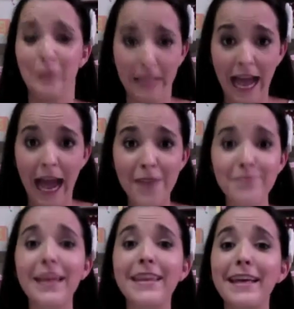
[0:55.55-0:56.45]
Like I'm
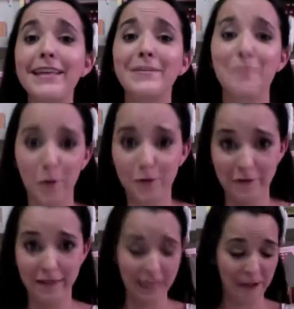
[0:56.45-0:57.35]
like this most of
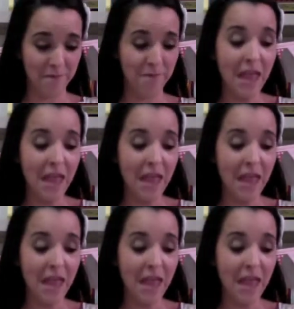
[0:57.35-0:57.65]
the time.